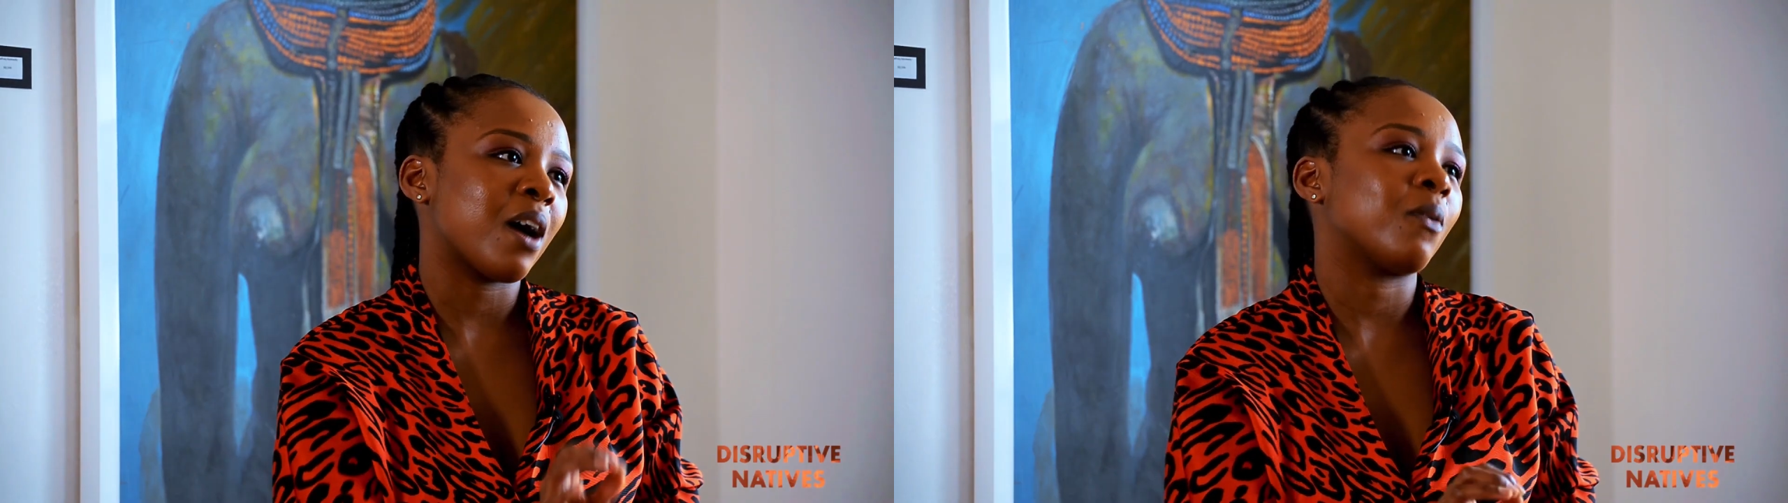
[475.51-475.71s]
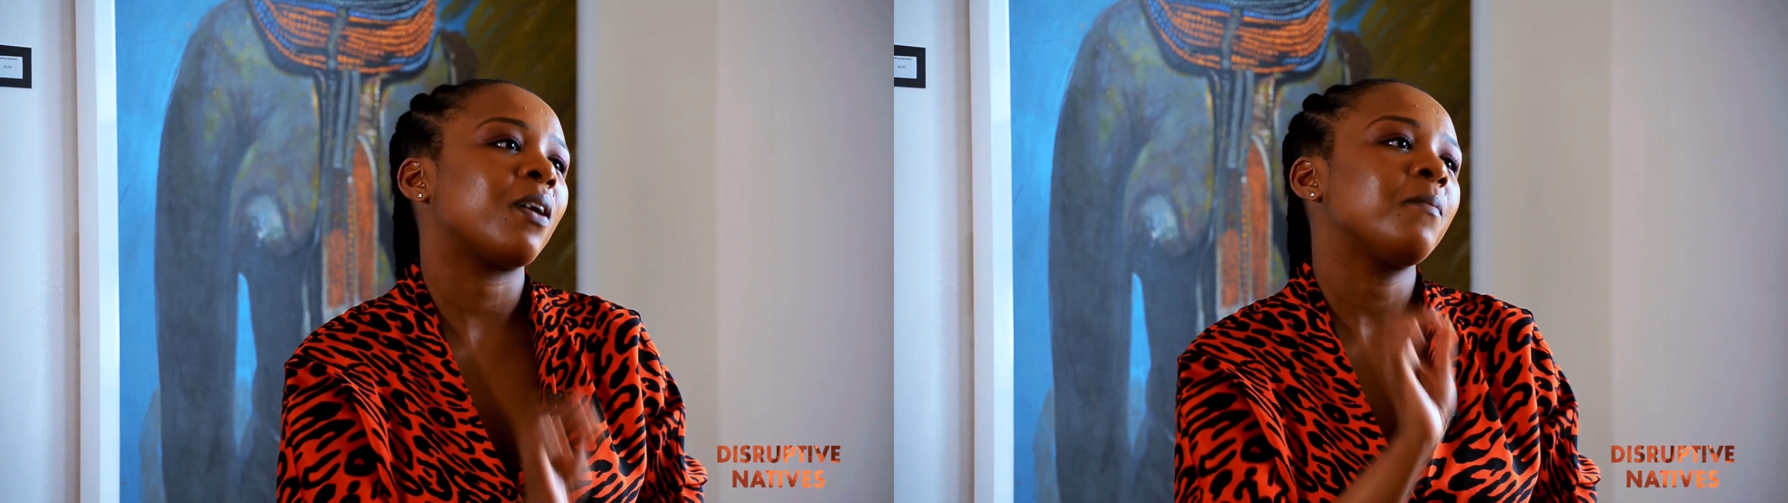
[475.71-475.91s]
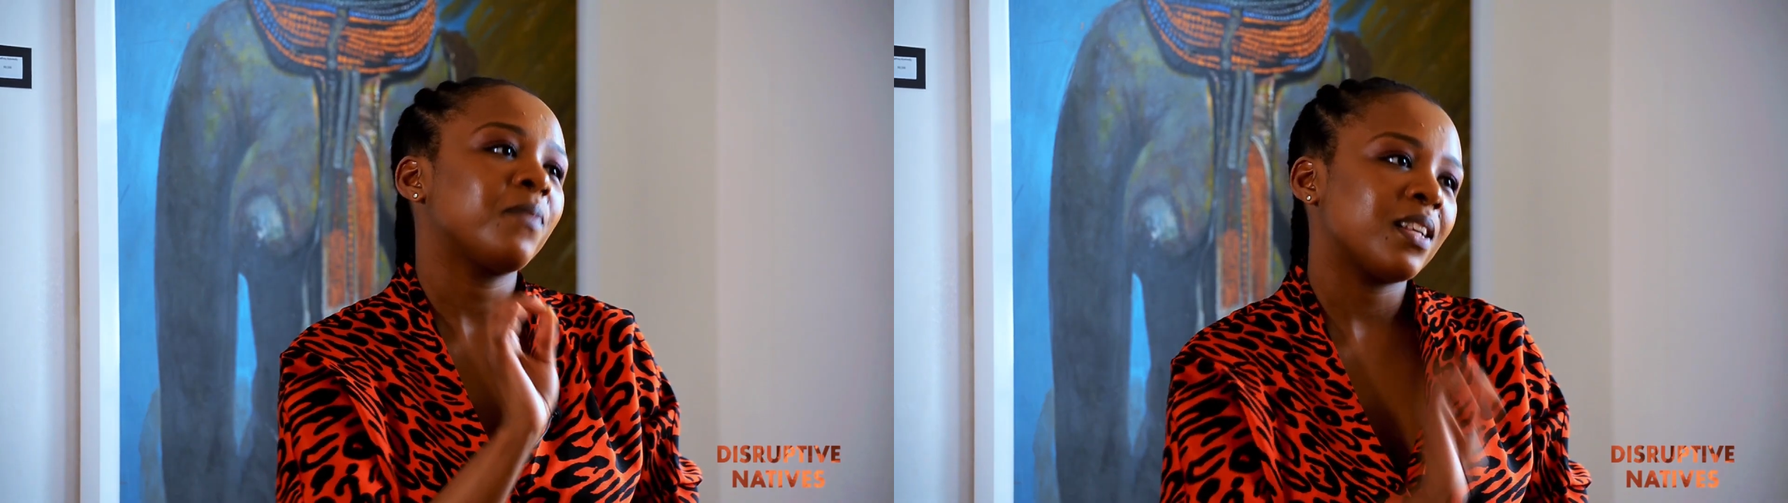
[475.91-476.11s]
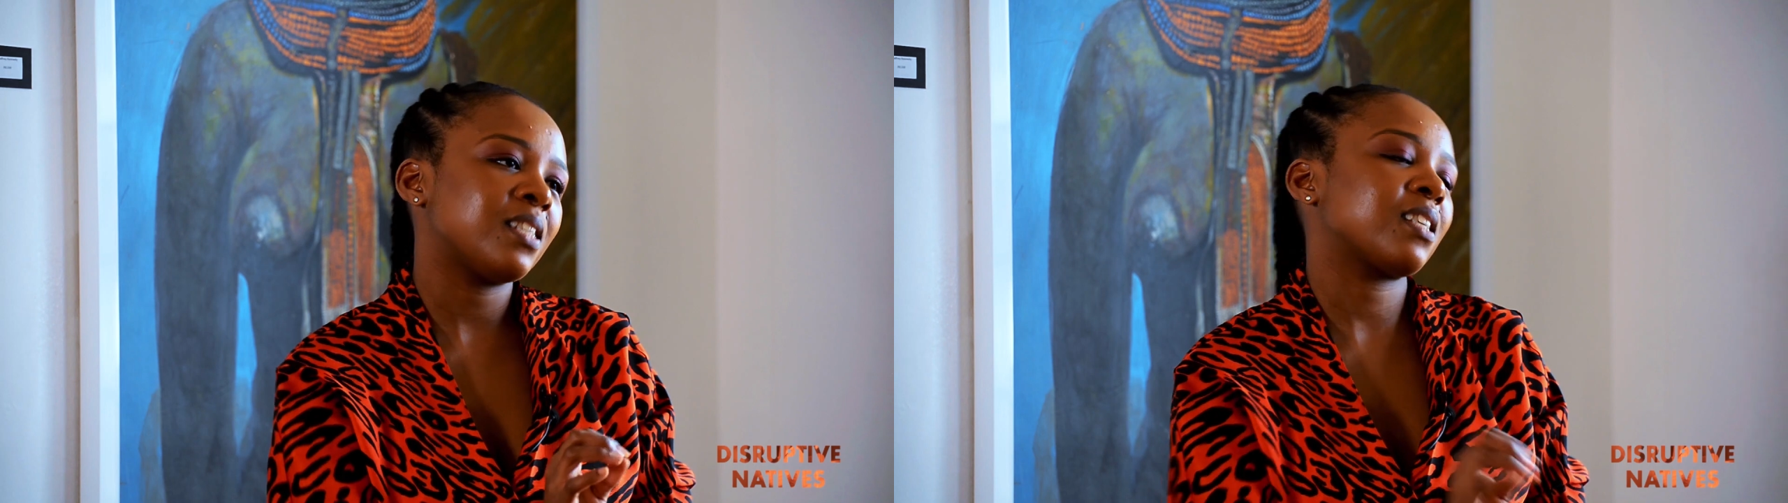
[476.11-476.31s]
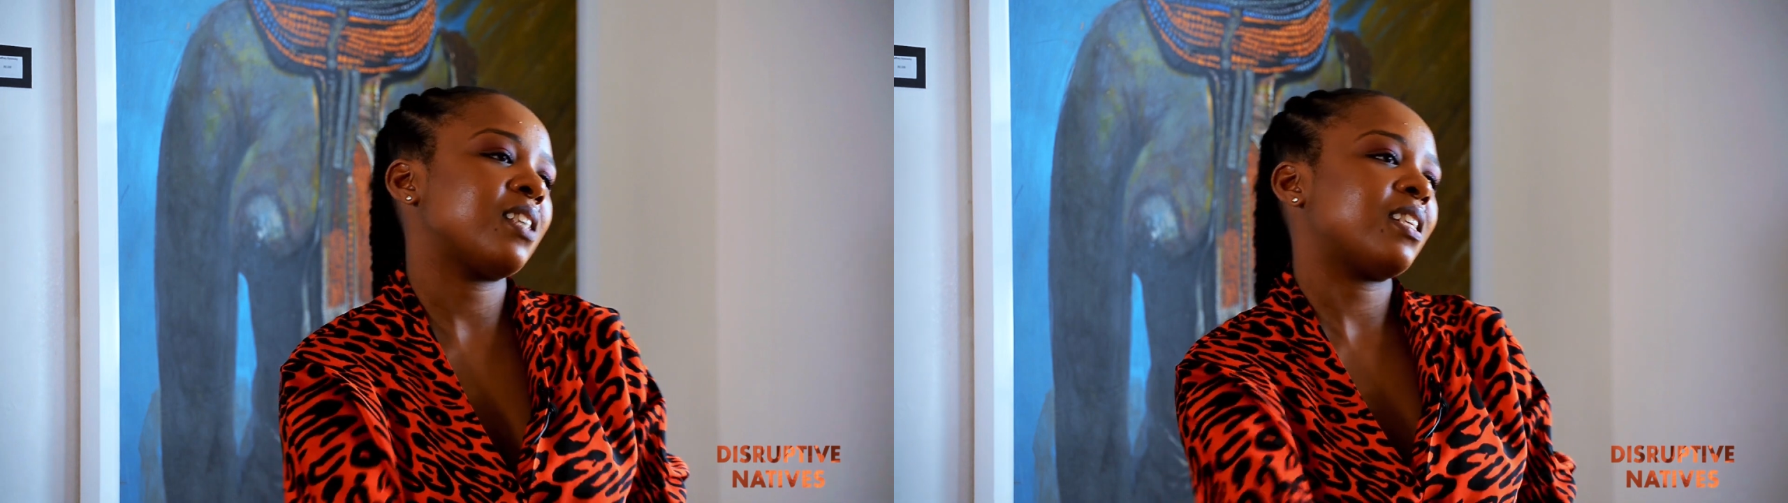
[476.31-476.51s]
power
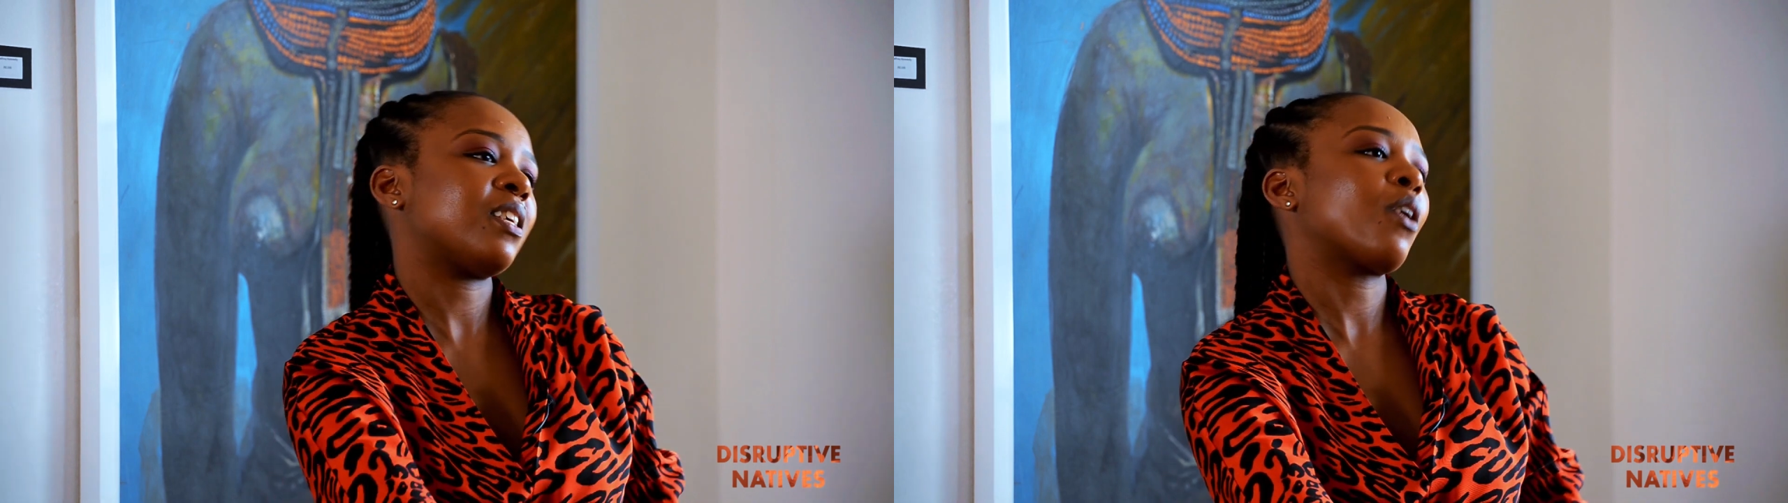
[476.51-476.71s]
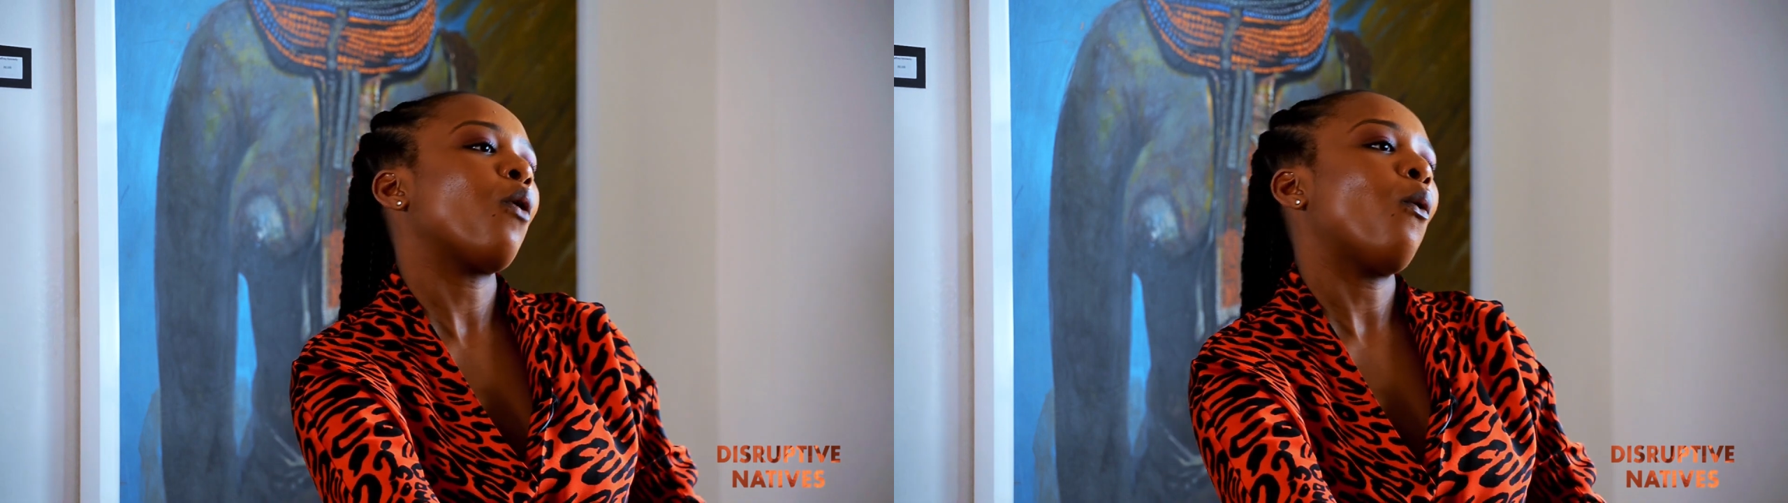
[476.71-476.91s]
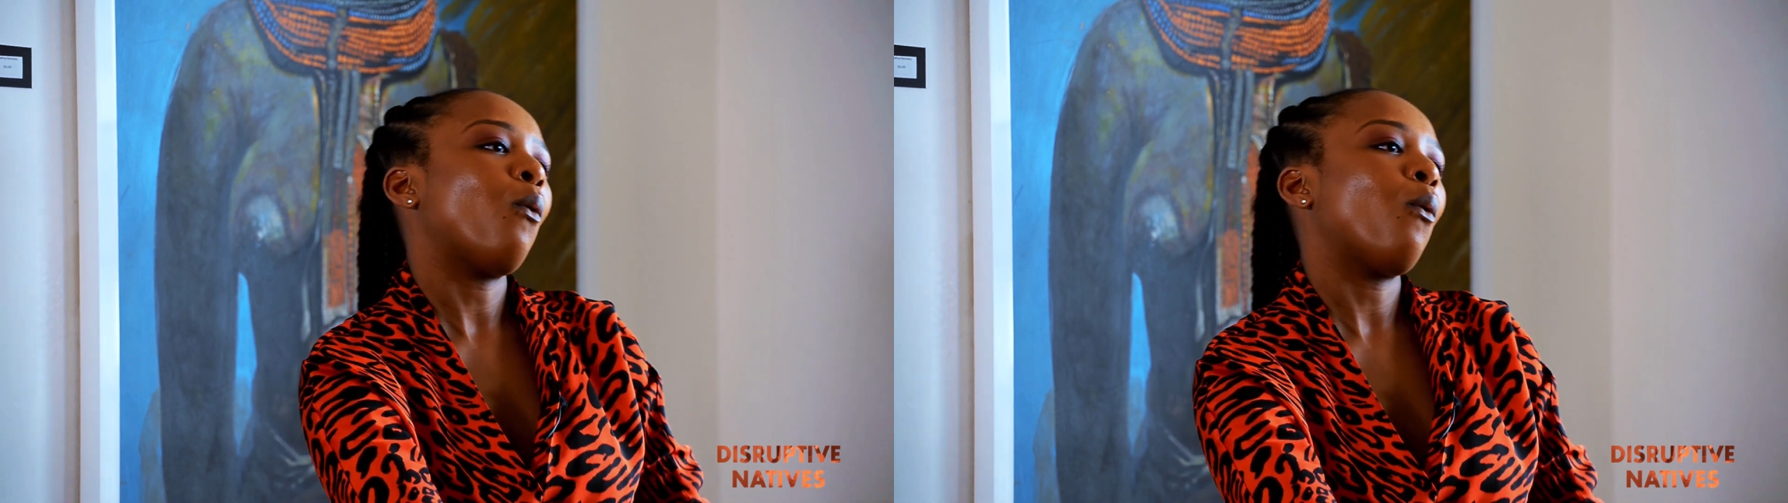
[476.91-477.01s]
in dictating